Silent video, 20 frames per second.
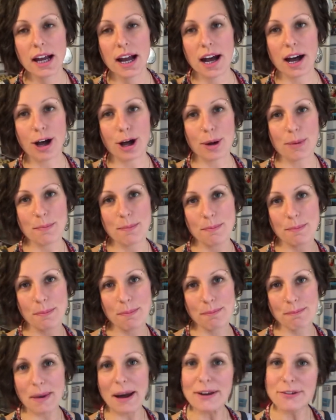
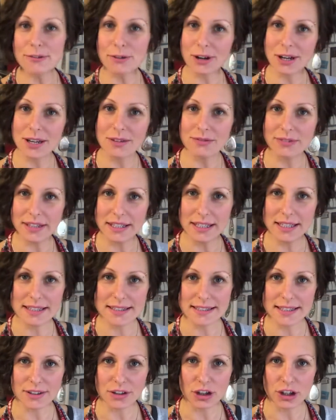But for
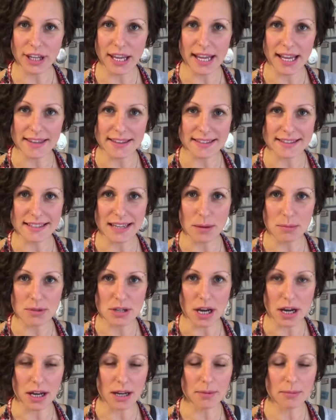convenience and cooking at the same
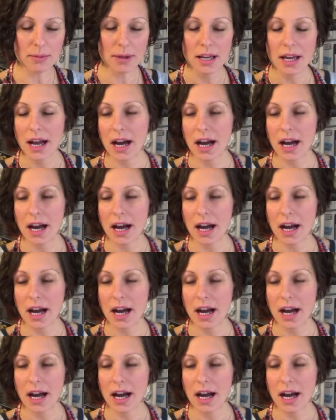time,